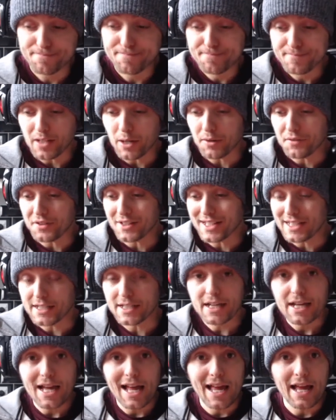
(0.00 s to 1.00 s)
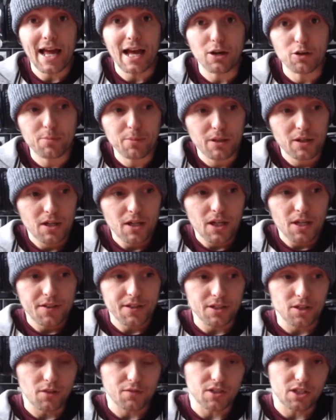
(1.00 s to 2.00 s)
Now, if you need help,
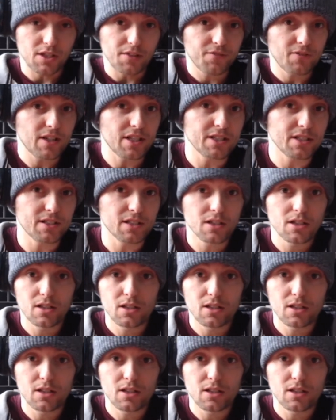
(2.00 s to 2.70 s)
then obviously find